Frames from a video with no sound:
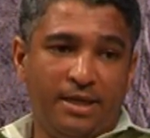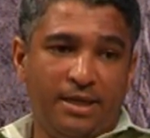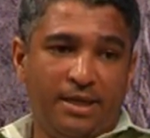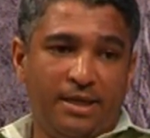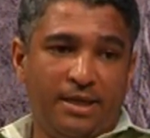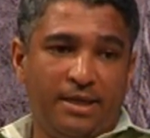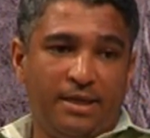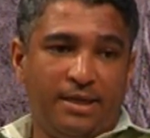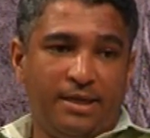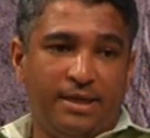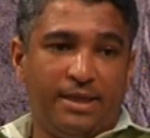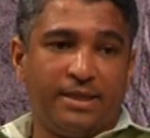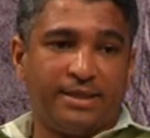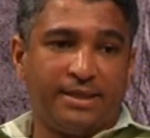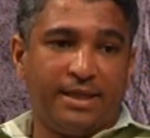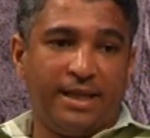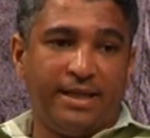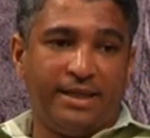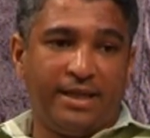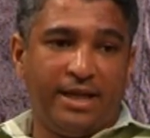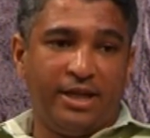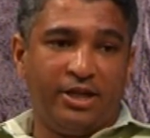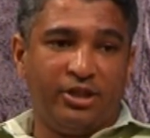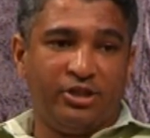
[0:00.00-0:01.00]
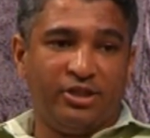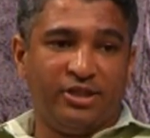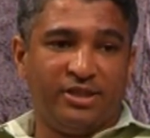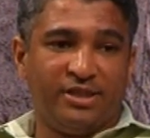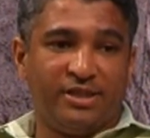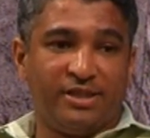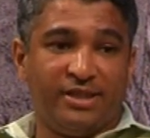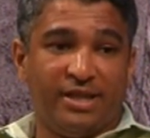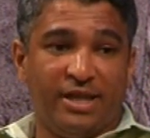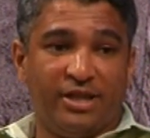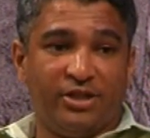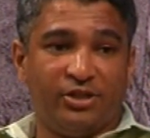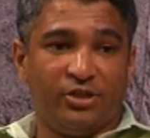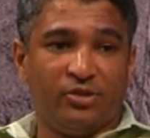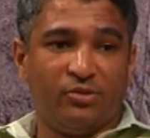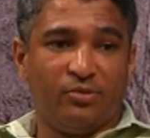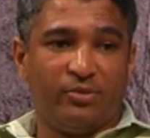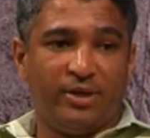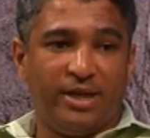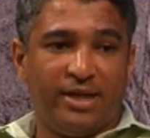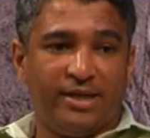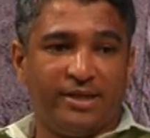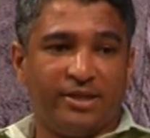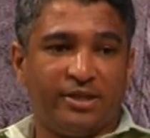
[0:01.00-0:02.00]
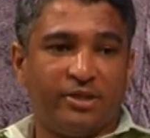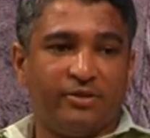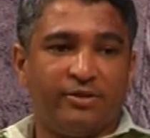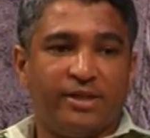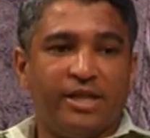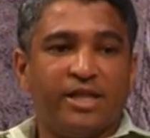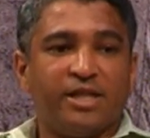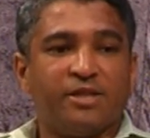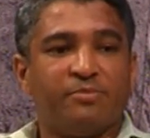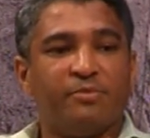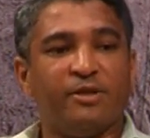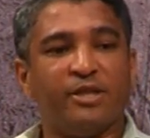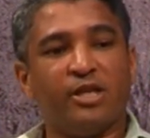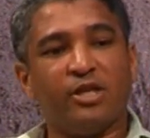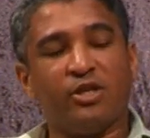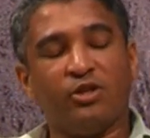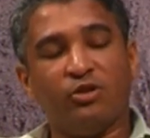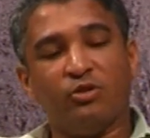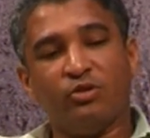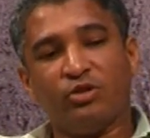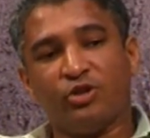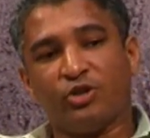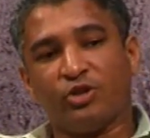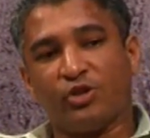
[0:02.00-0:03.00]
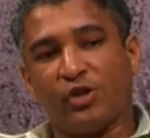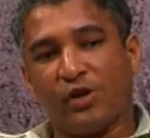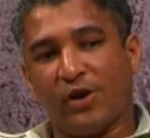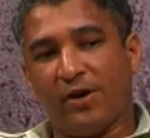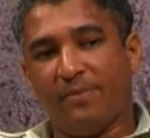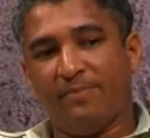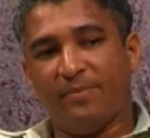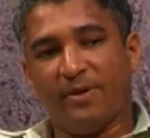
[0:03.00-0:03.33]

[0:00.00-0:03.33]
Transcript: estate agents nationwide. So there's been a huge drop,